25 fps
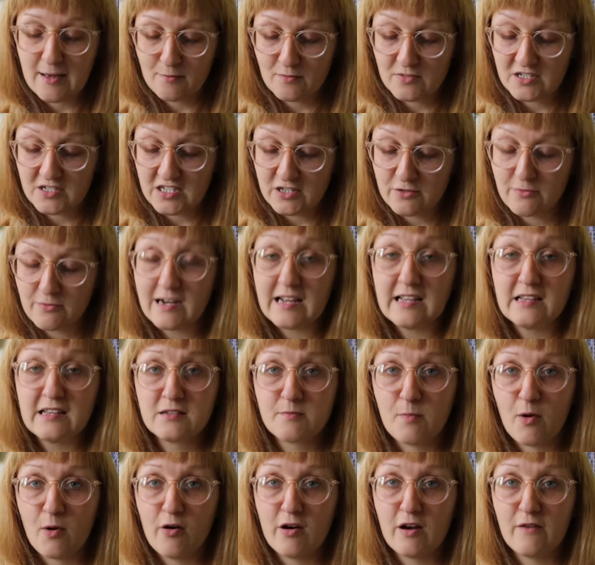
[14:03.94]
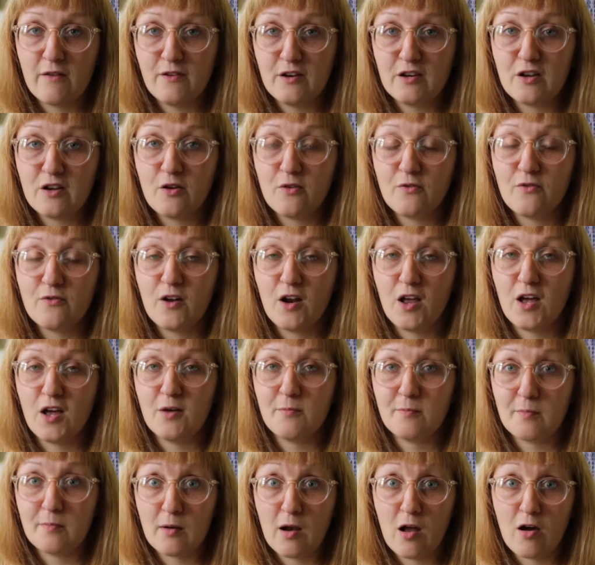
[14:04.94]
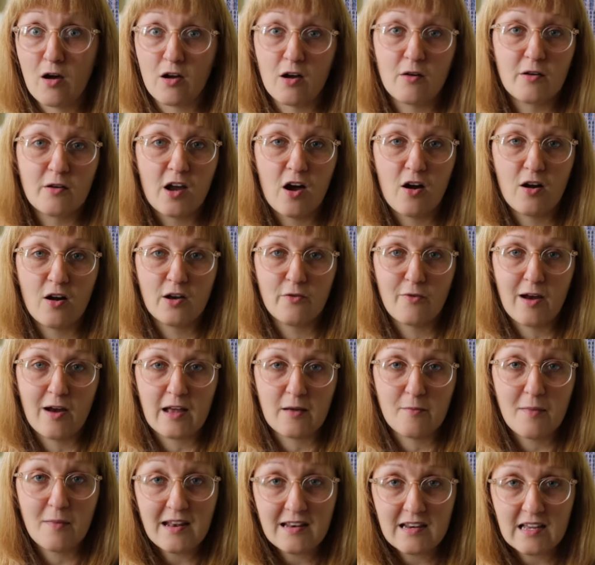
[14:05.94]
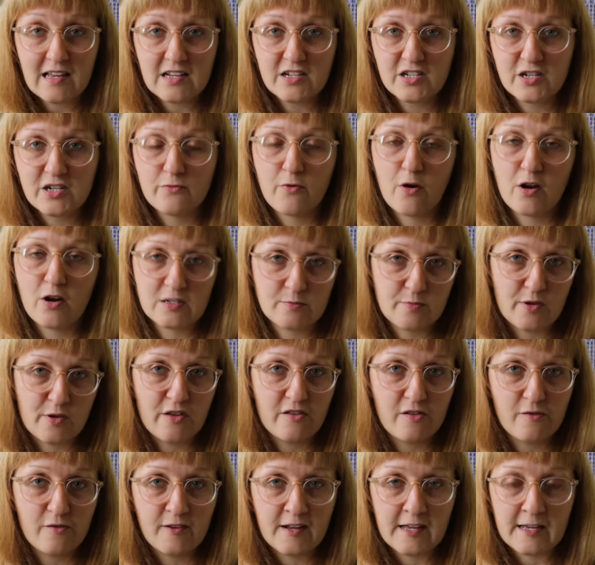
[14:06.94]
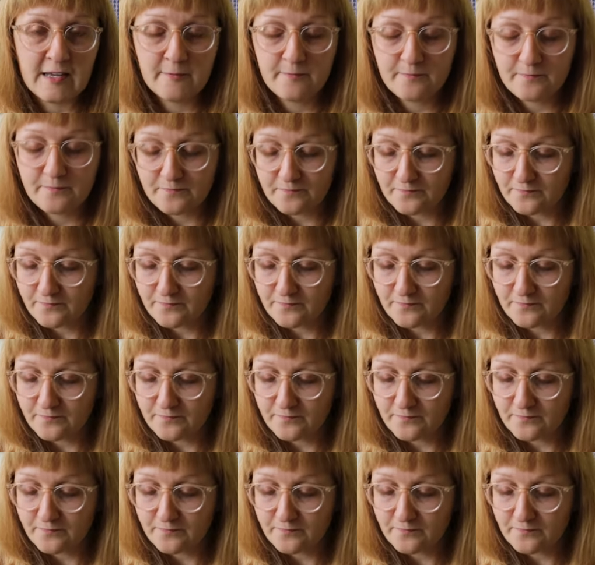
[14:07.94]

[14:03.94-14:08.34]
She's really inspiring. If you don't follow her blog, I would highly recommend it. She writes beautifully.